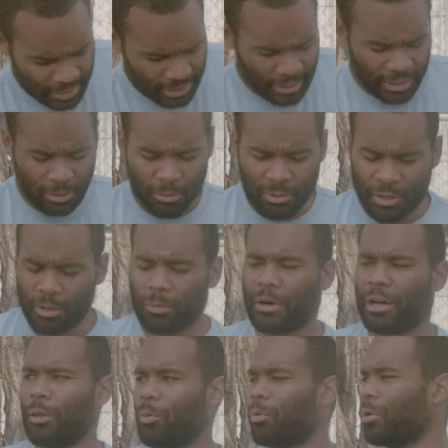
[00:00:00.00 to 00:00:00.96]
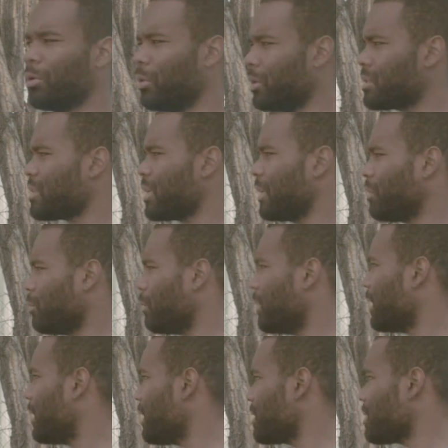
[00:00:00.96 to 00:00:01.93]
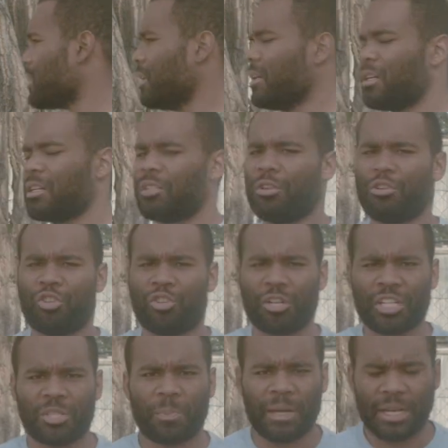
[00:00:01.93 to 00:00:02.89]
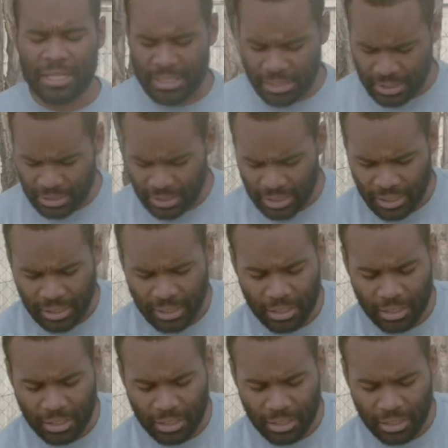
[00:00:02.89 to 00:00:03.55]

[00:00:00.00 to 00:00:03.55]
And they wonder why the world looks like the way it is because they're trespassing